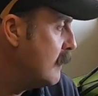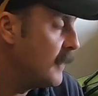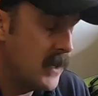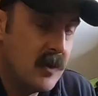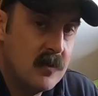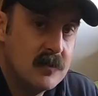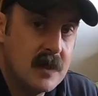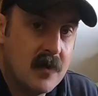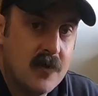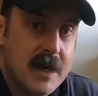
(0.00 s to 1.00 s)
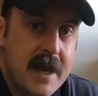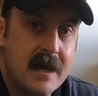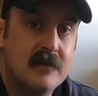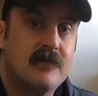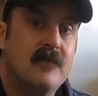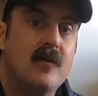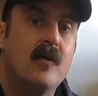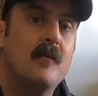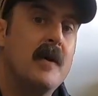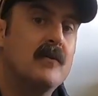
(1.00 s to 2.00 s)
VLs are renowned
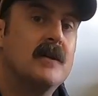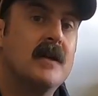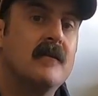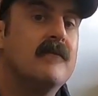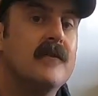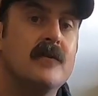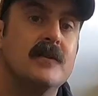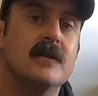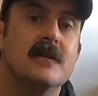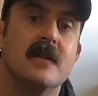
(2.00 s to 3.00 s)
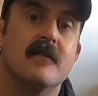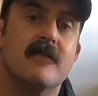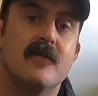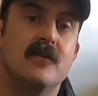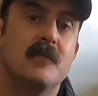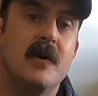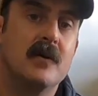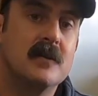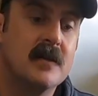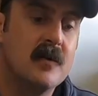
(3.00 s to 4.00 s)
for melting fuses in the fuse
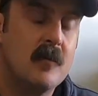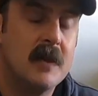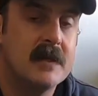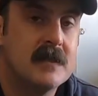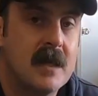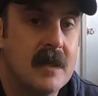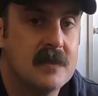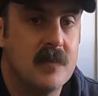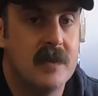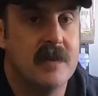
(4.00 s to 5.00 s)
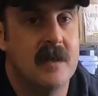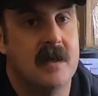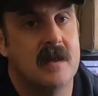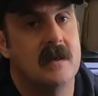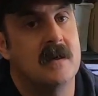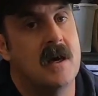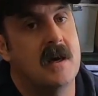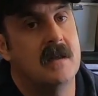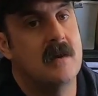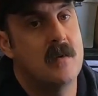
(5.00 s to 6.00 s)
box, and normally it starts with the
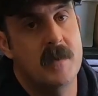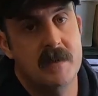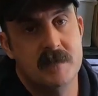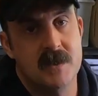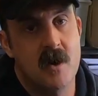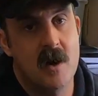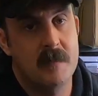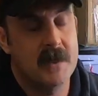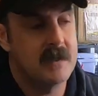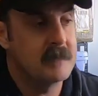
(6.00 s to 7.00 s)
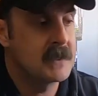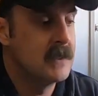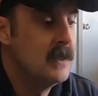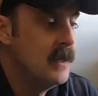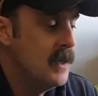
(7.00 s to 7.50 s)
low beams and high beams.